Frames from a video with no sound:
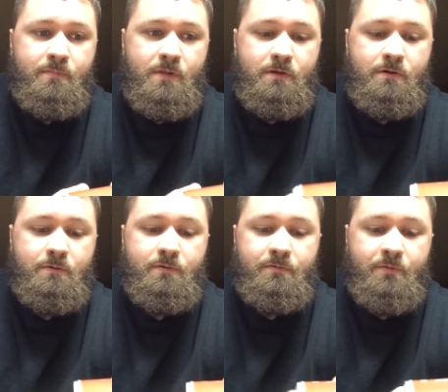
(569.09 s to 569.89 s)
you
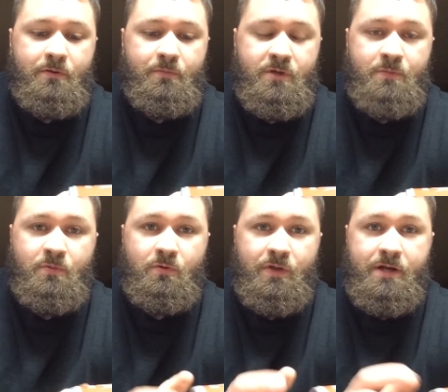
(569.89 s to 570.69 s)
know, if other
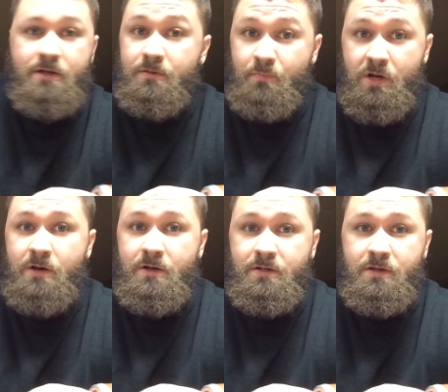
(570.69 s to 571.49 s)
people like
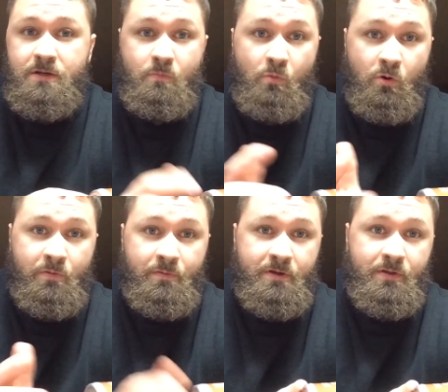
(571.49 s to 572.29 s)
Pirate Kake more
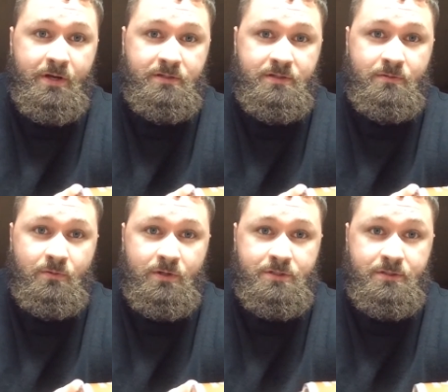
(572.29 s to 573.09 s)
than they like 10
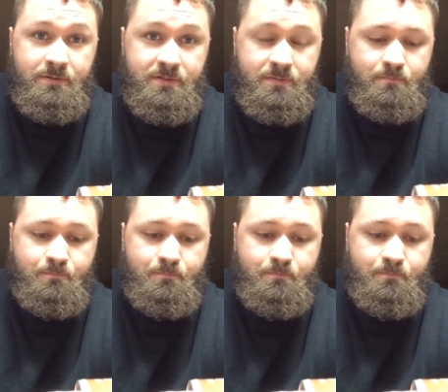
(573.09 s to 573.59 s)
Russians,